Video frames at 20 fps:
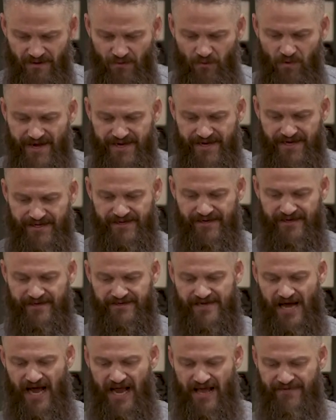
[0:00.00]
Wicked
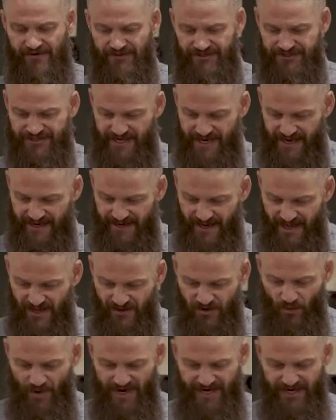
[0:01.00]
die in their sin.
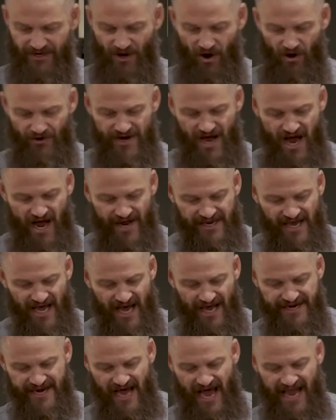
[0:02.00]
The wicked are not
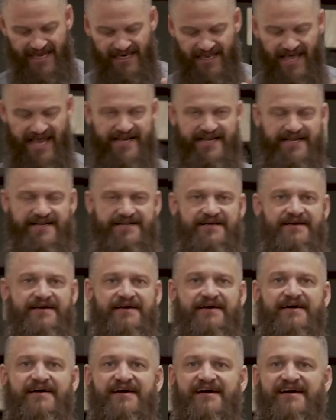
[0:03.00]
annihilated.
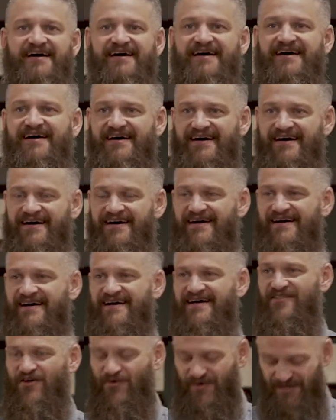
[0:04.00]

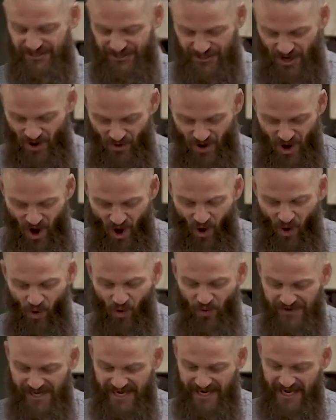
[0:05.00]
There is no
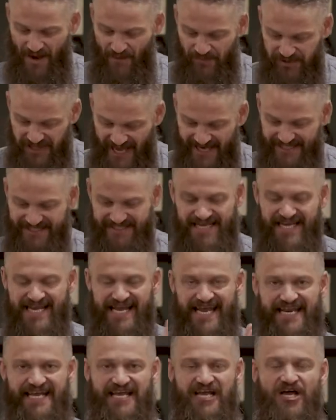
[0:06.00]
holding place
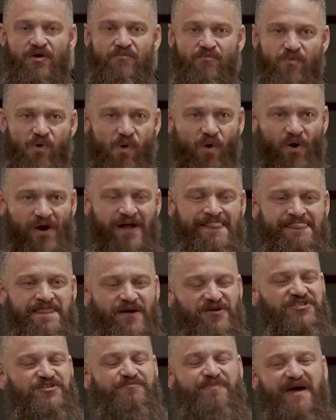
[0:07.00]
anymore.
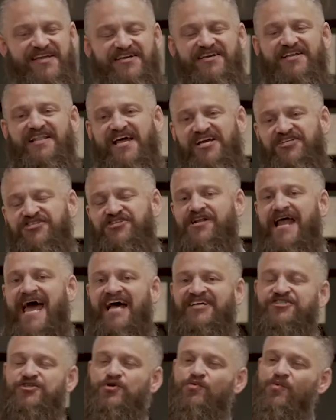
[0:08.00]
There's speculation
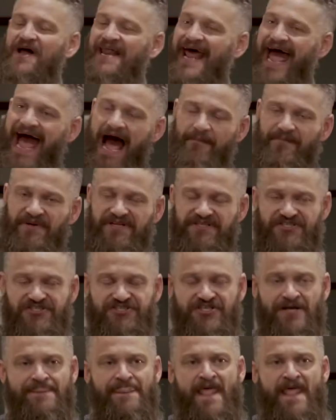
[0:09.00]
as to what happens